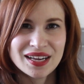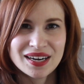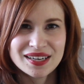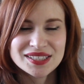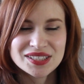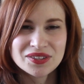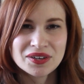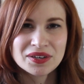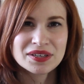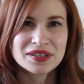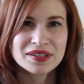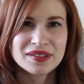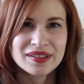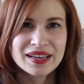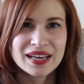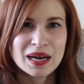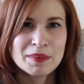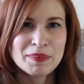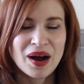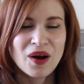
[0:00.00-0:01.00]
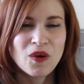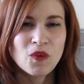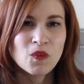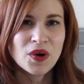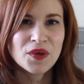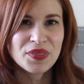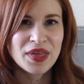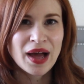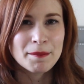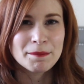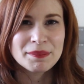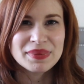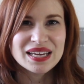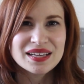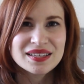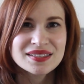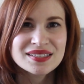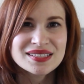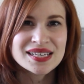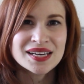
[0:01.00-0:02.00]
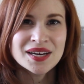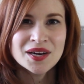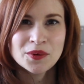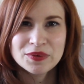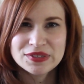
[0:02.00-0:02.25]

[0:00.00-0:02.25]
and I started to think about what that means